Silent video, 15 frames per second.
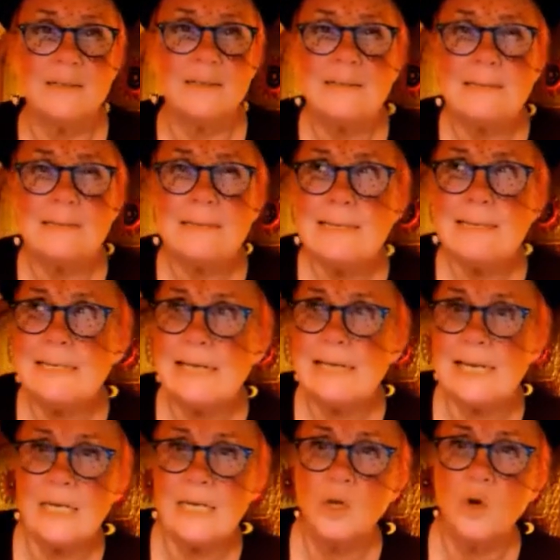a
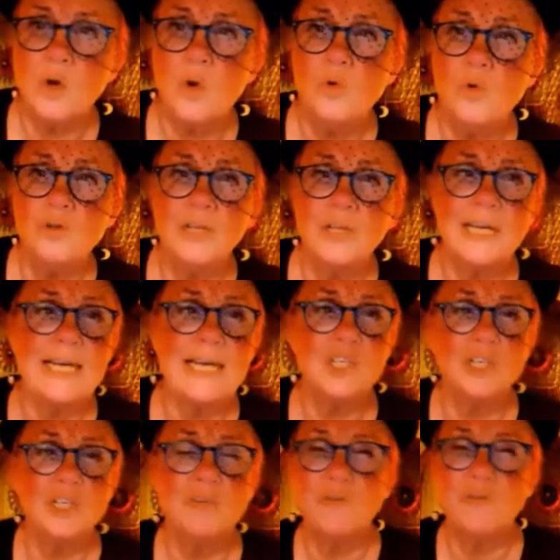sizzling in the corner of the
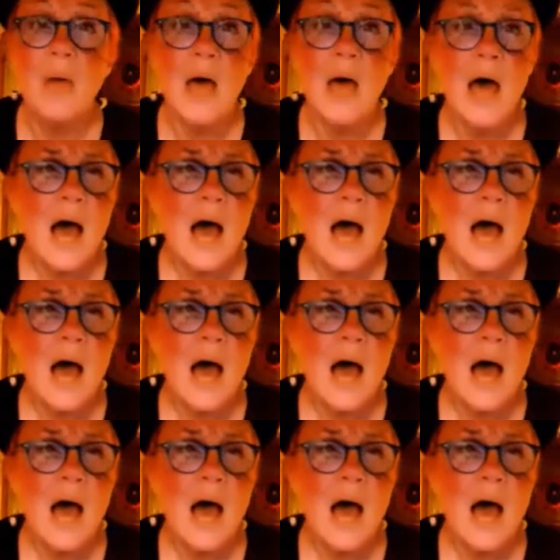kitchen and from